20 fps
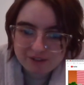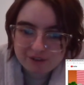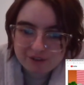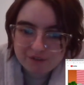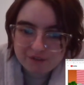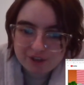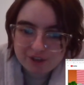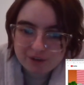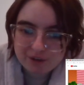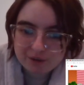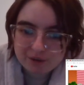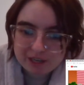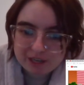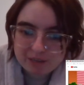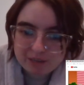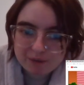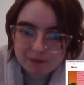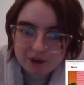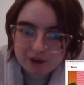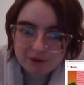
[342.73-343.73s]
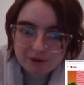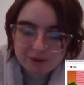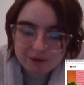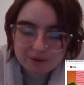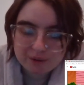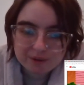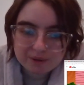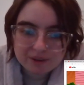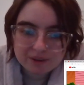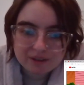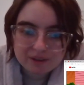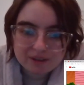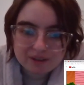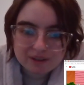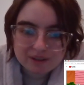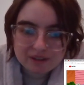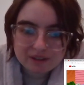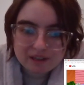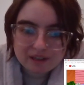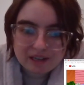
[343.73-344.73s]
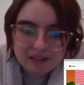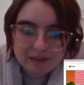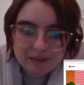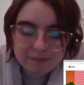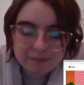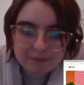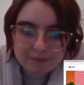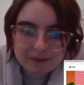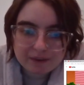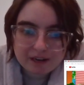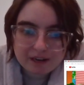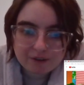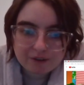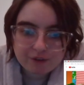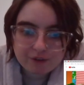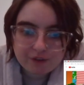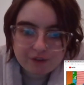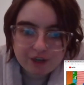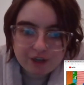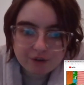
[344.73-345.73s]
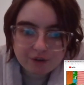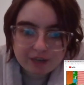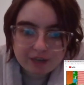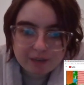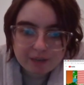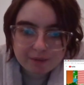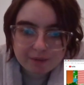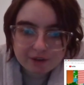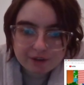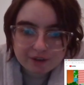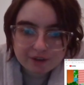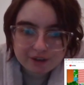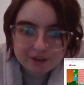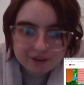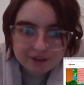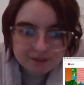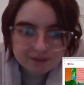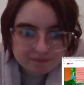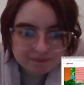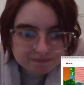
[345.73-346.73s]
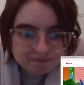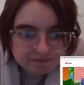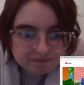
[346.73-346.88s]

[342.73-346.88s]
Angry video game, no. Angry video game nerd.